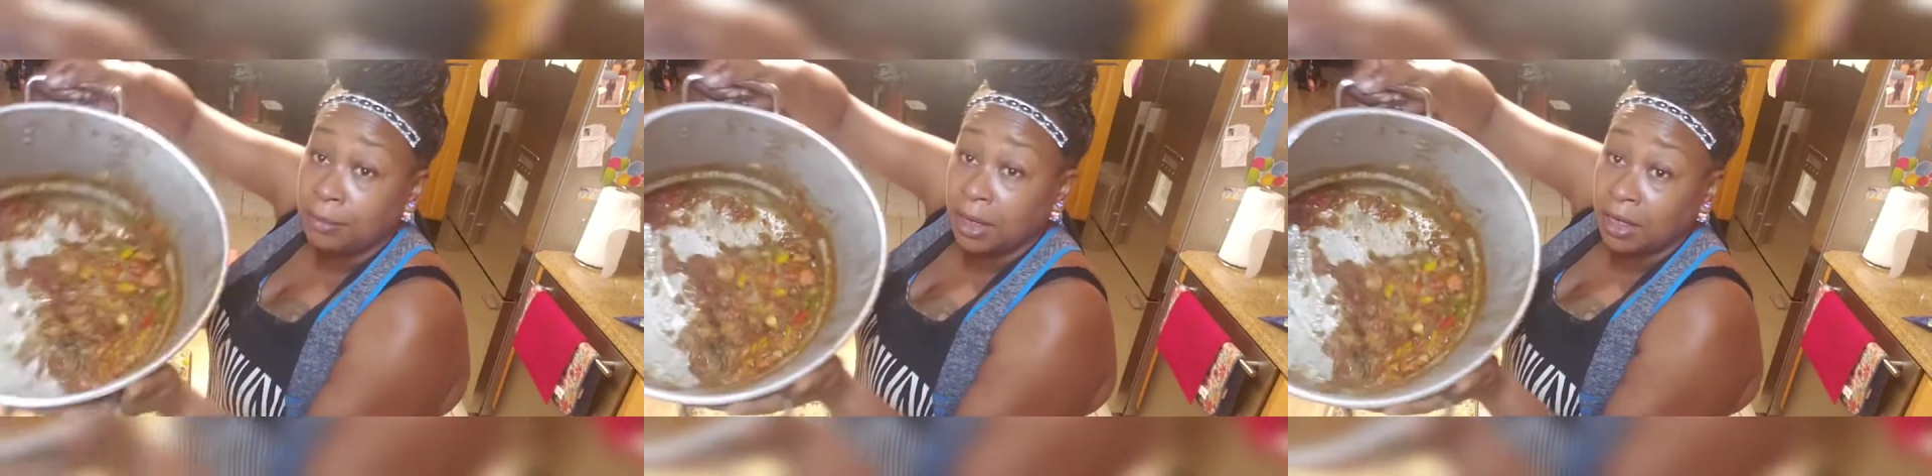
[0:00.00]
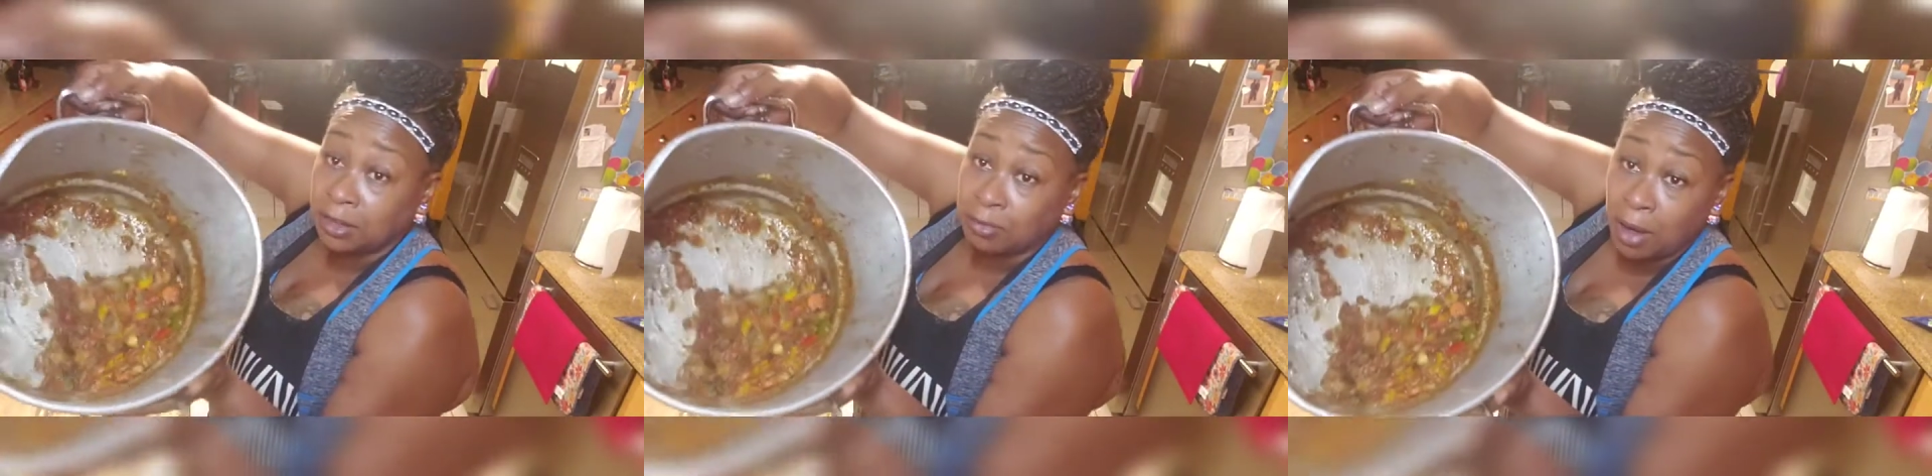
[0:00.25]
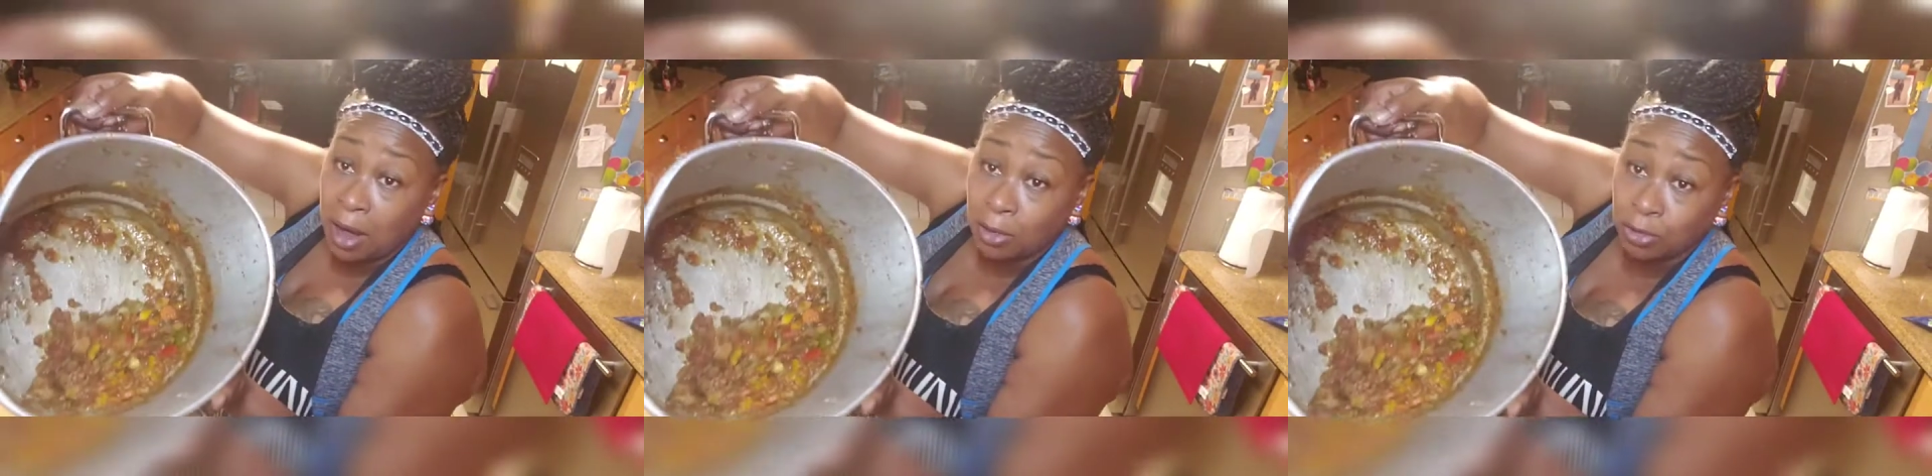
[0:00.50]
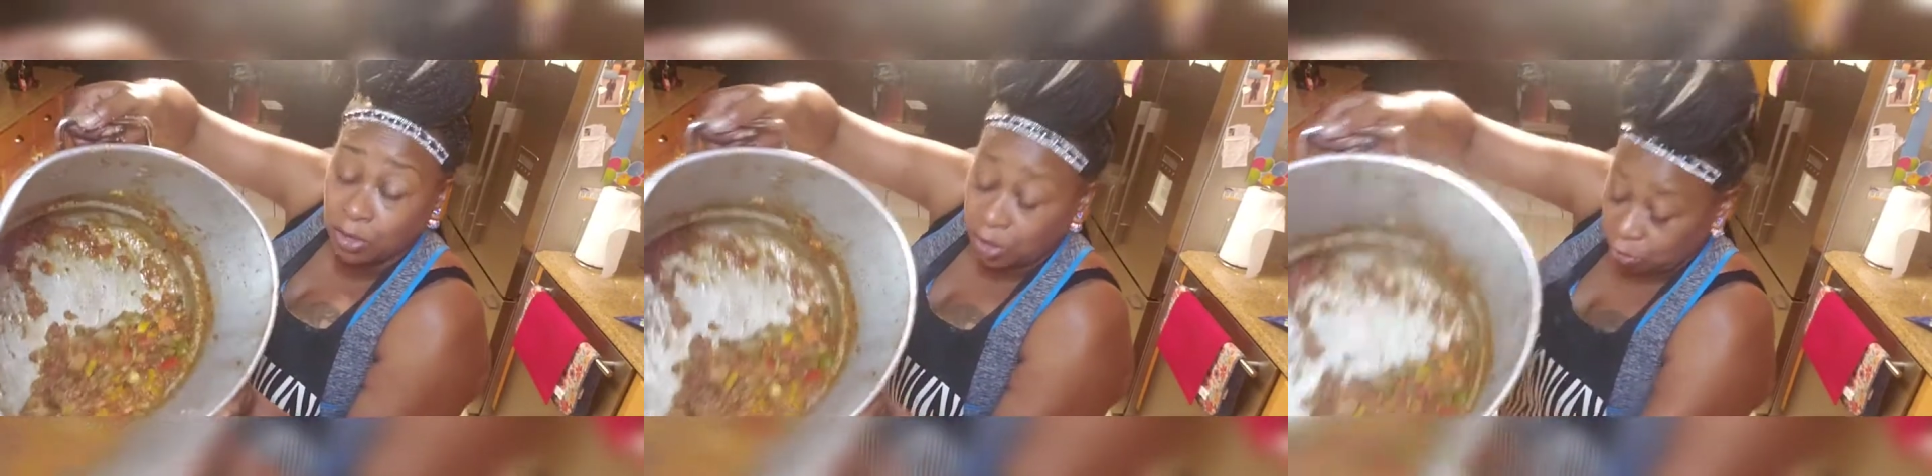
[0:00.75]
make a
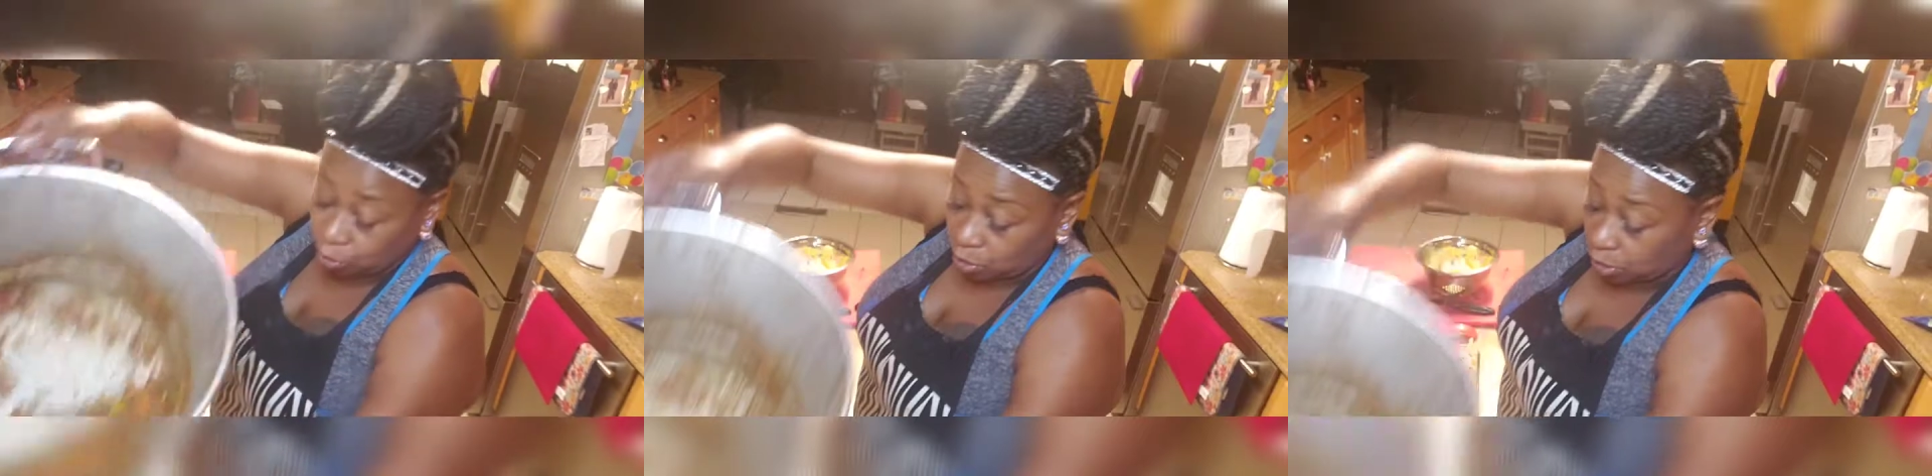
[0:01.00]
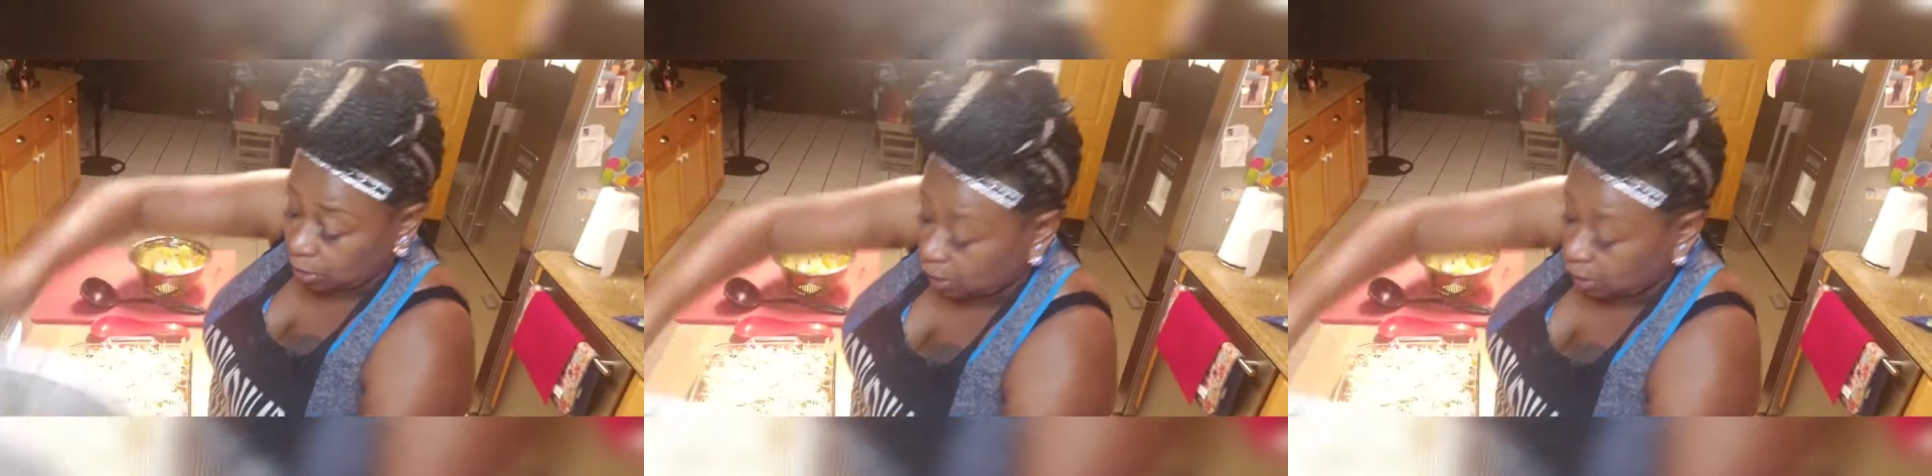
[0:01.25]
smaller dish one